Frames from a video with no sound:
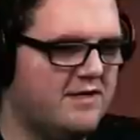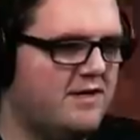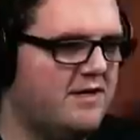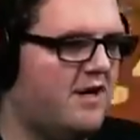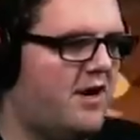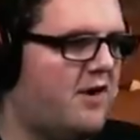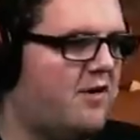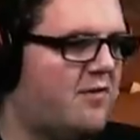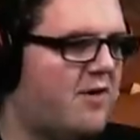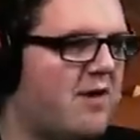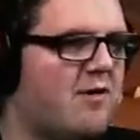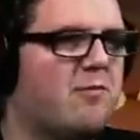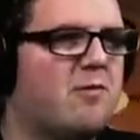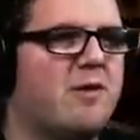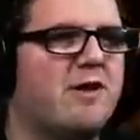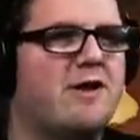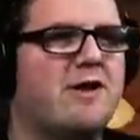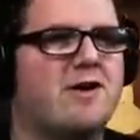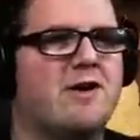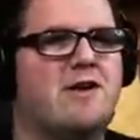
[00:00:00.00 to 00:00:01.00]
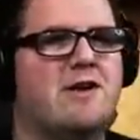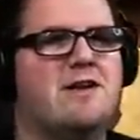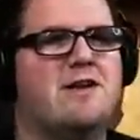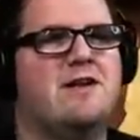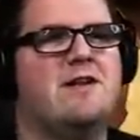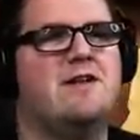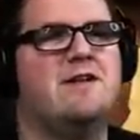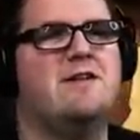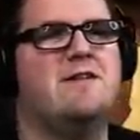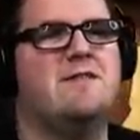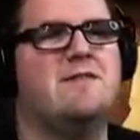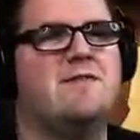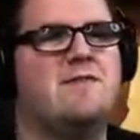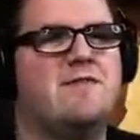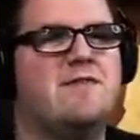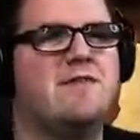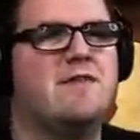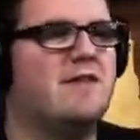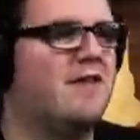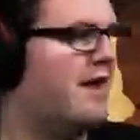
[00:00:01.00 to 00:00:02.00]
All right, we're here.
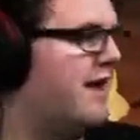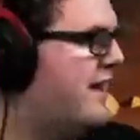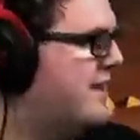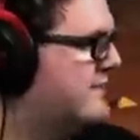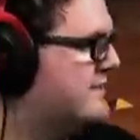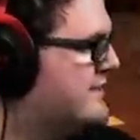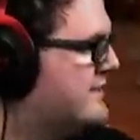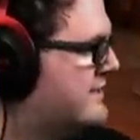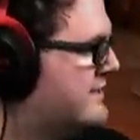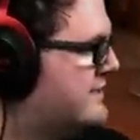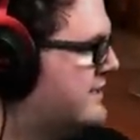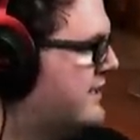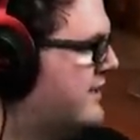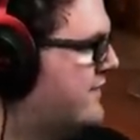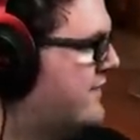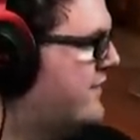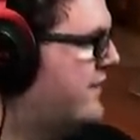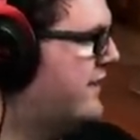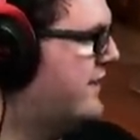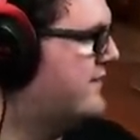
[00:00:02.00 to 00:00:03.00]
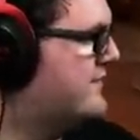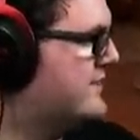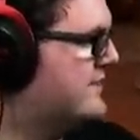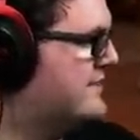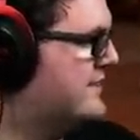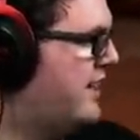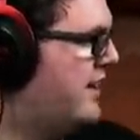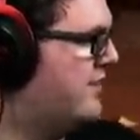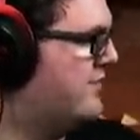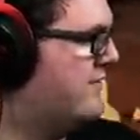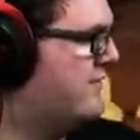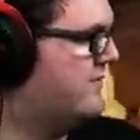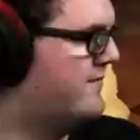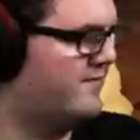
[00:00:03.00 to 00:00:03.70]
Guys, see if Thieves is out.